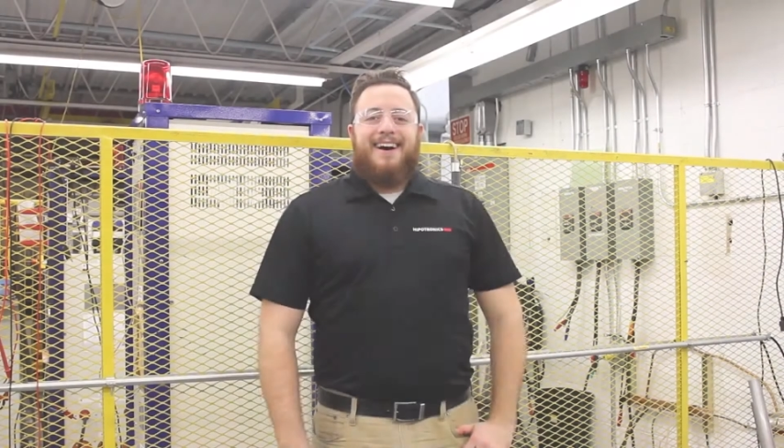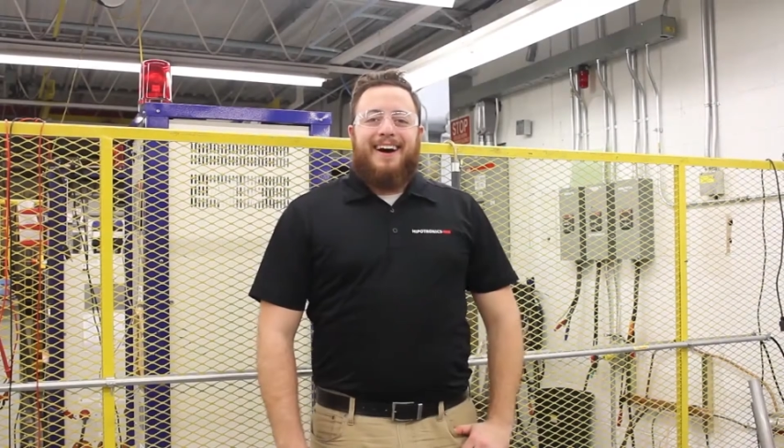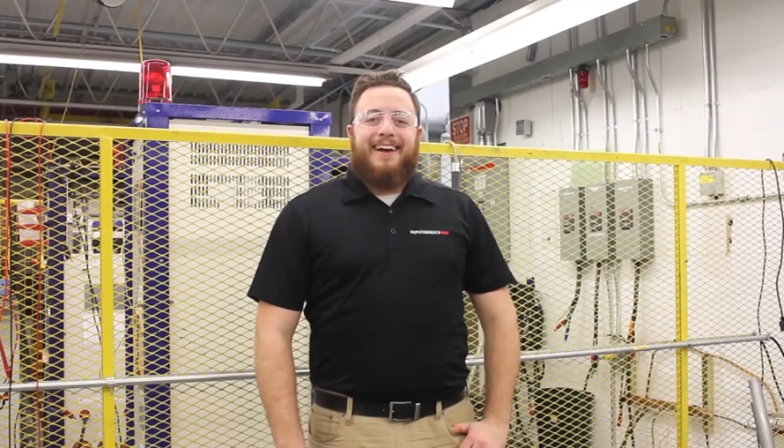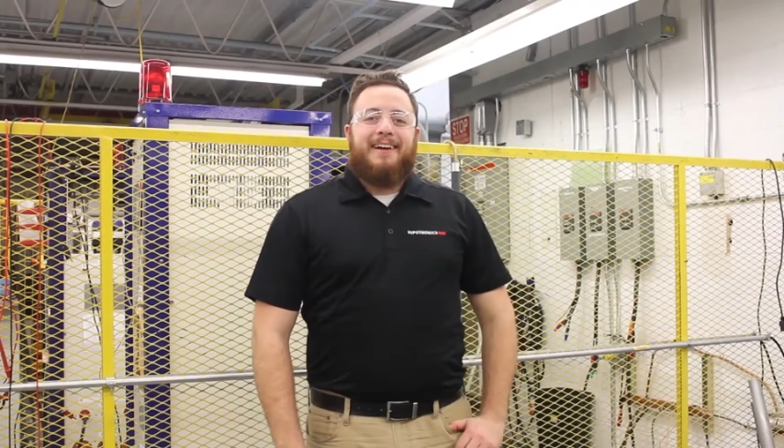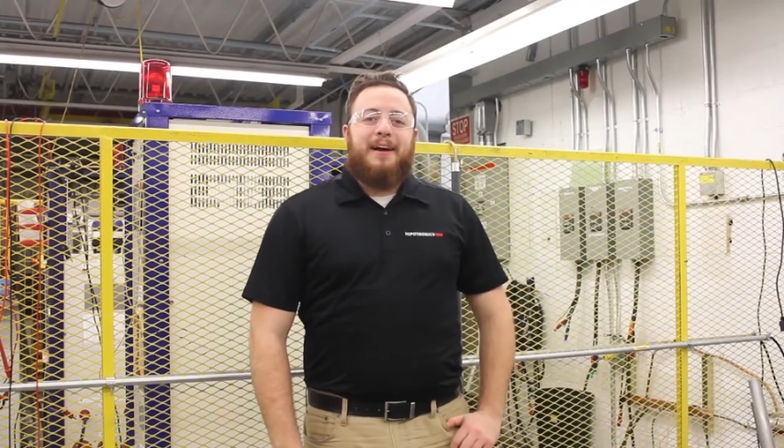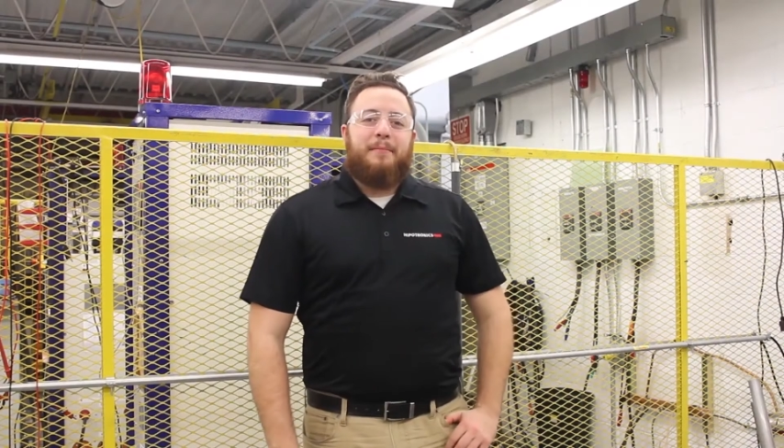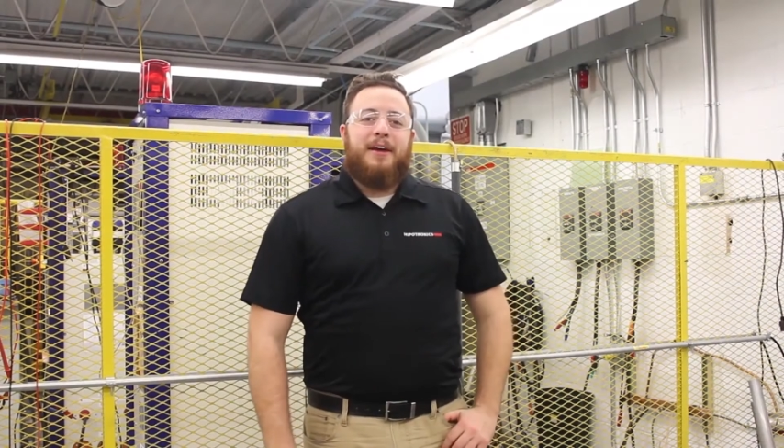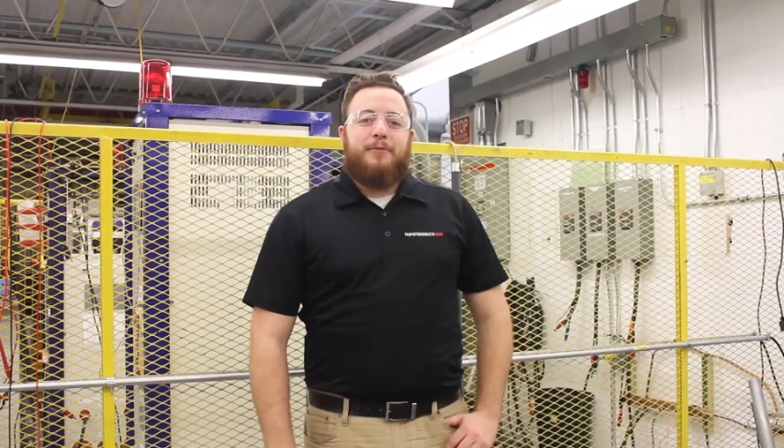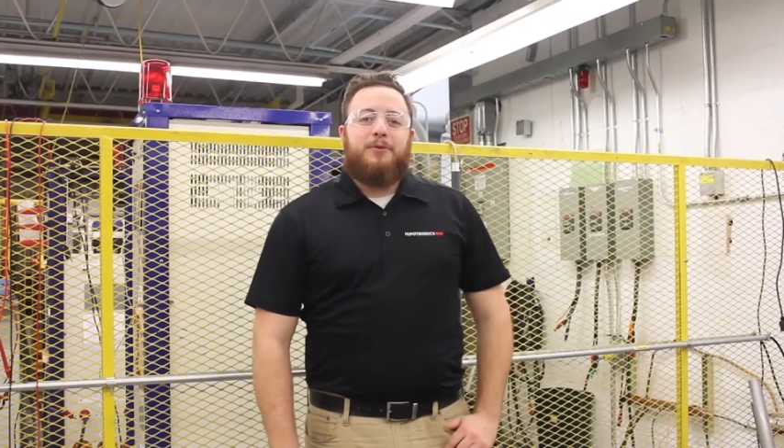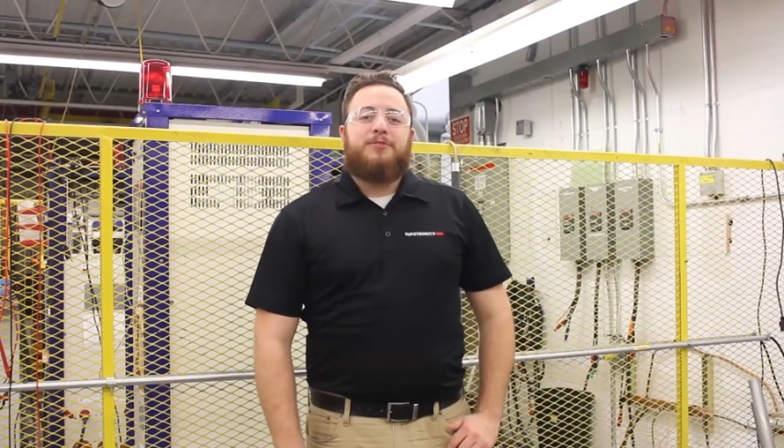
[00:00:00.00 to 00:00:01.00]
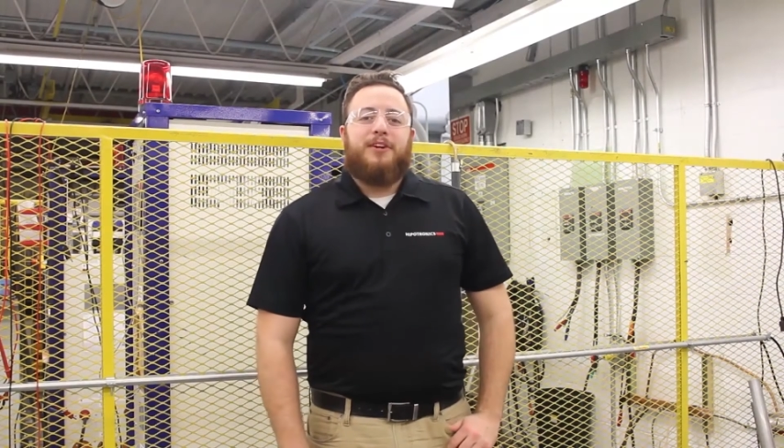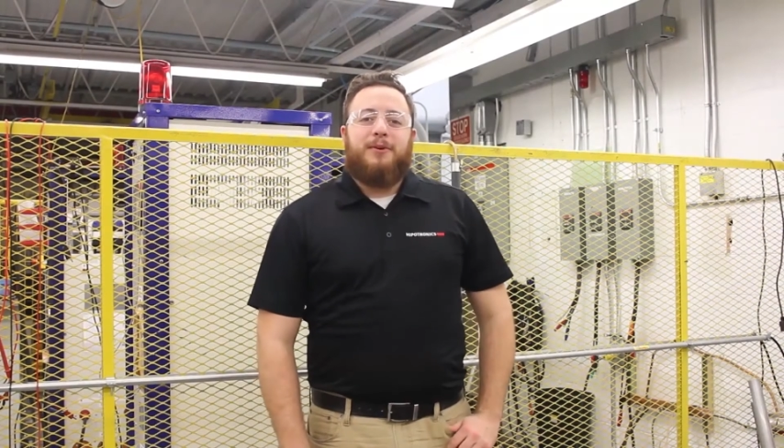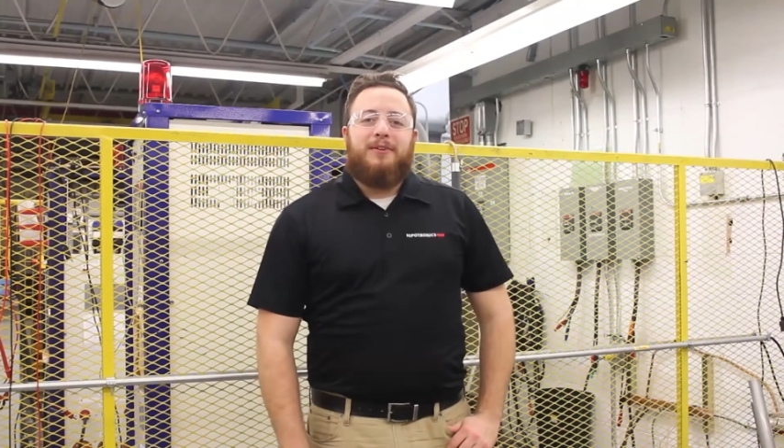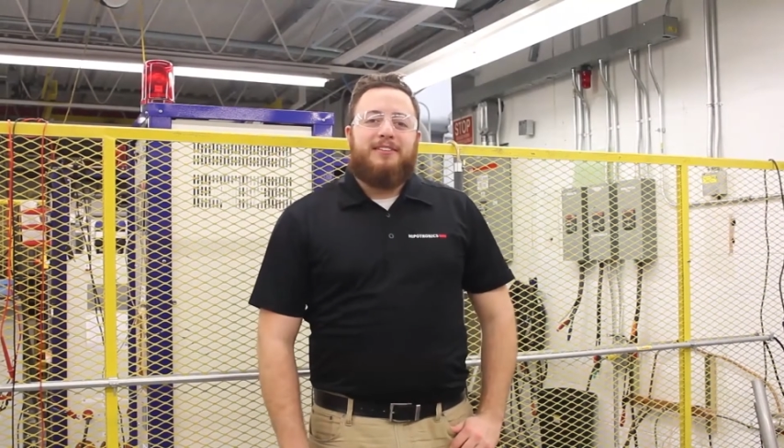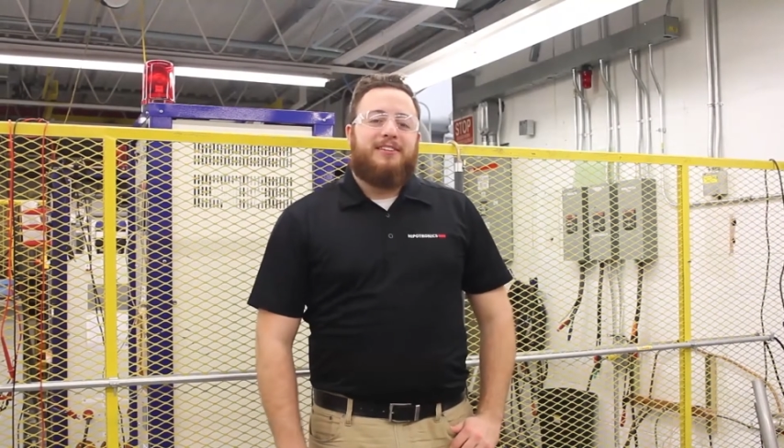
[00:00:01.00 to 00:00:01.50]
Hi, I'm Ken
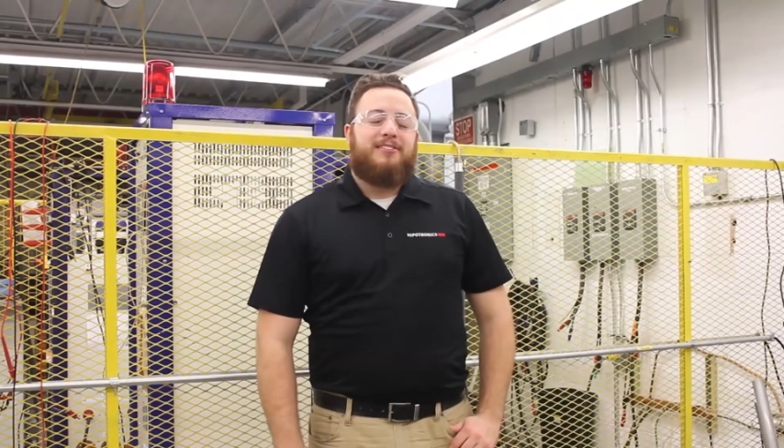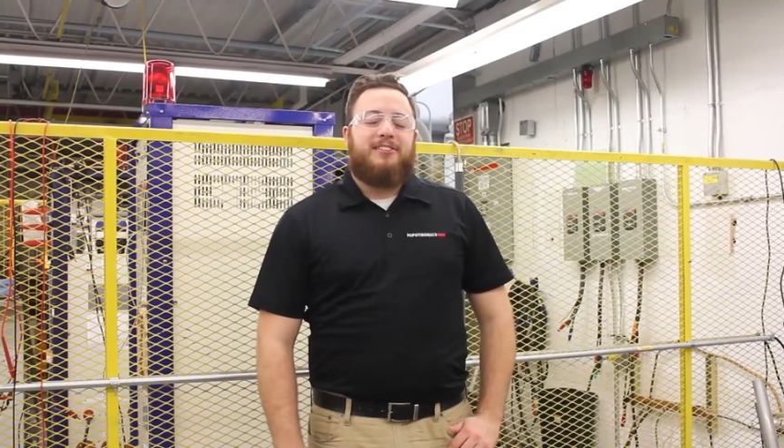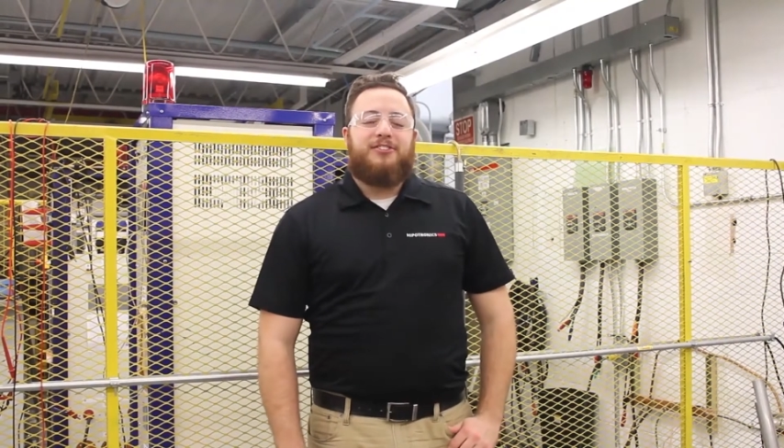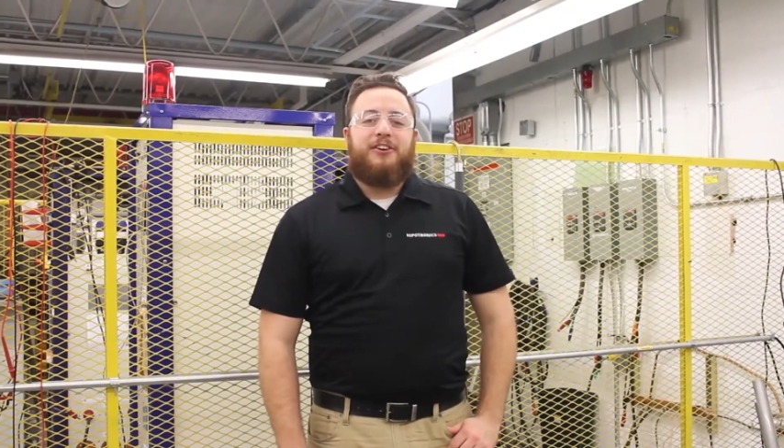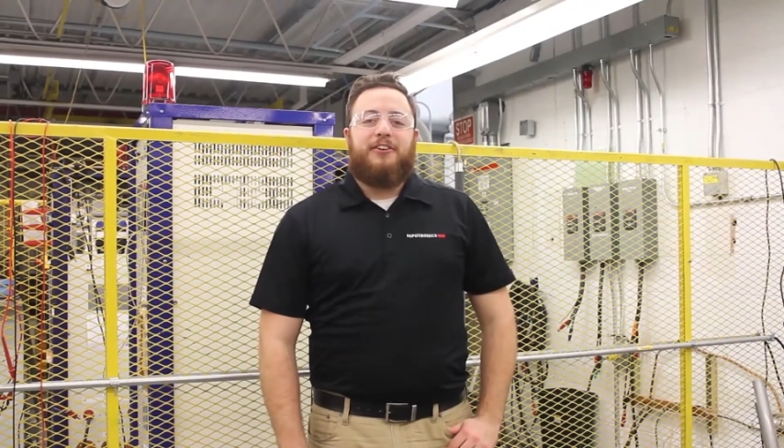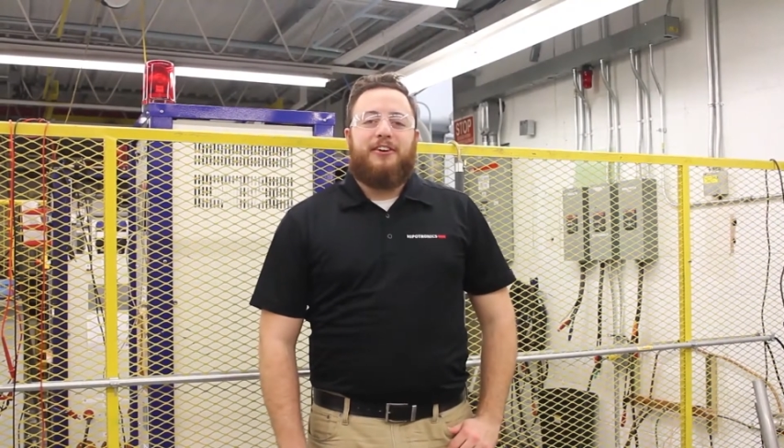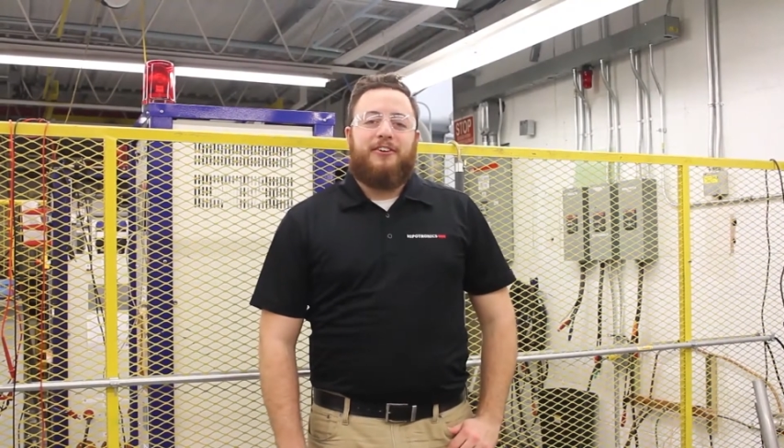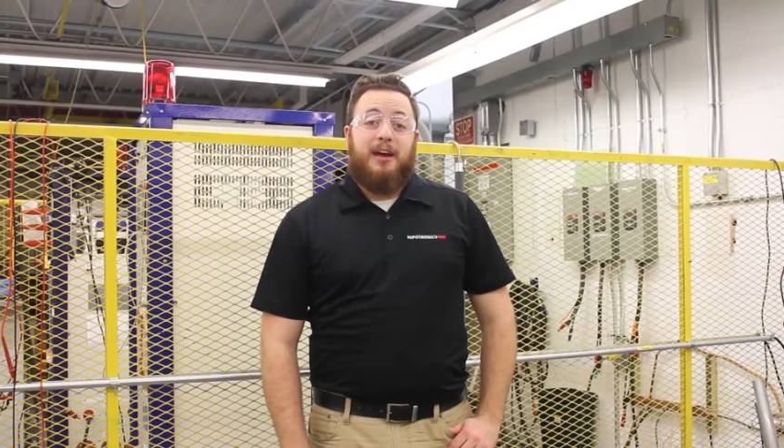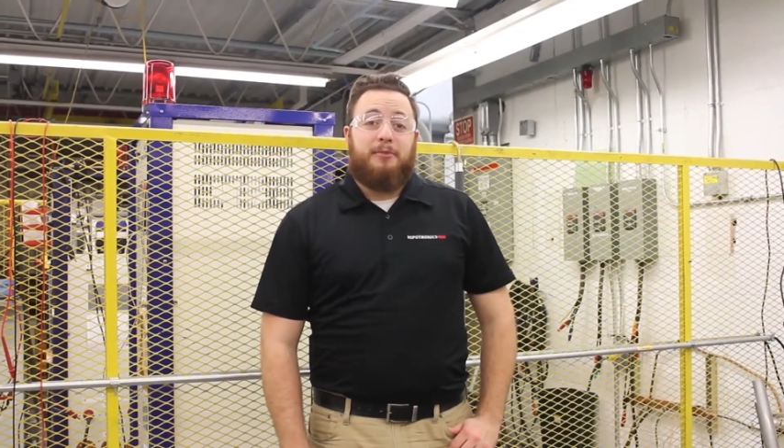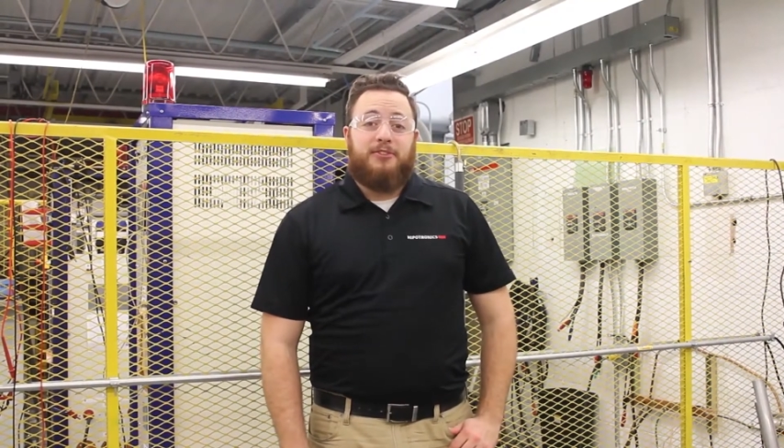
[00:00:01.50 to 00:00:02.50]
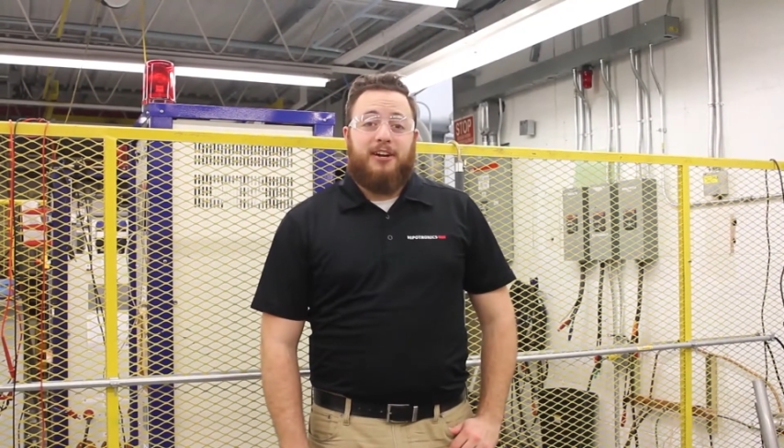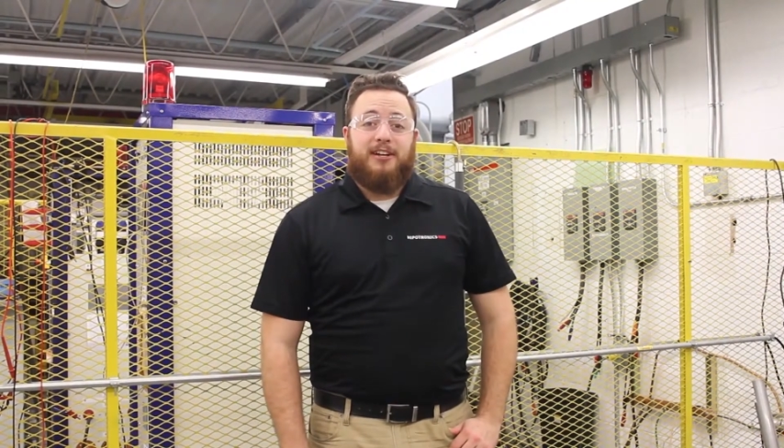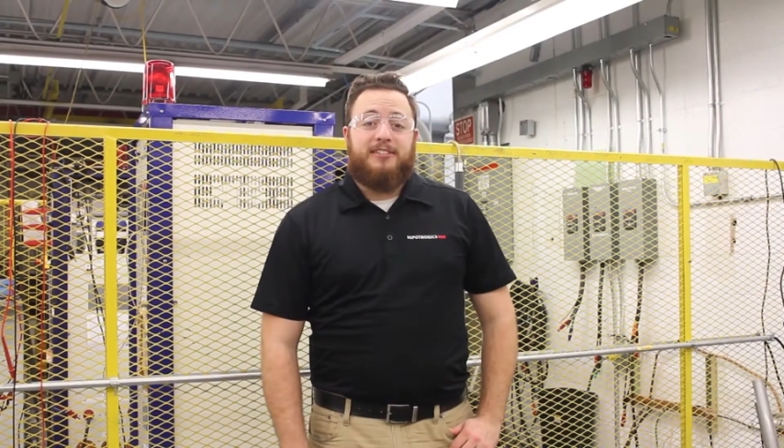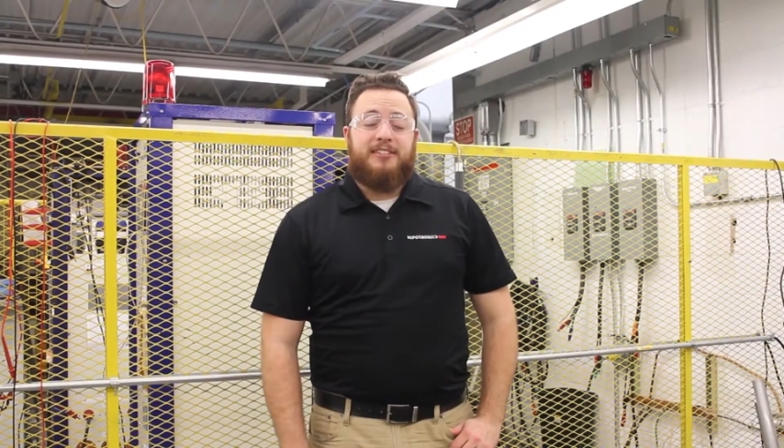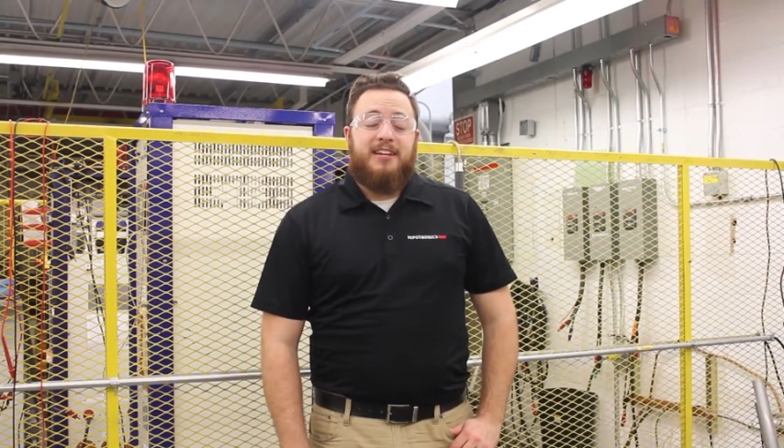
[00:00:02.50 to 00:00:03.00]
Russo, a sales engineer here at
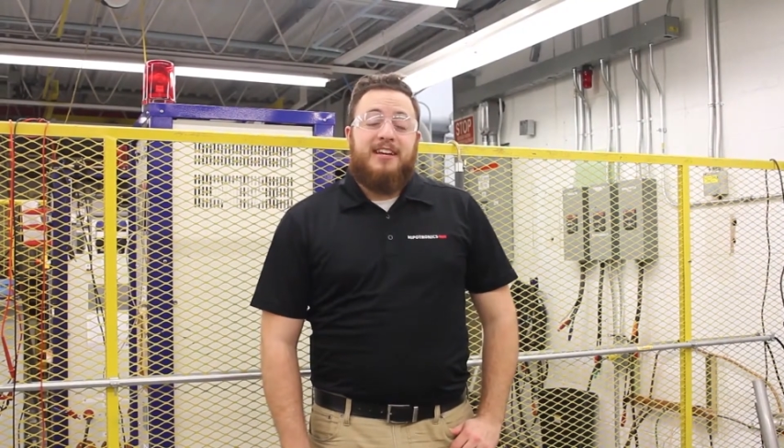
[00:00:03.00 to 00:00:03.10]
HiPotronics.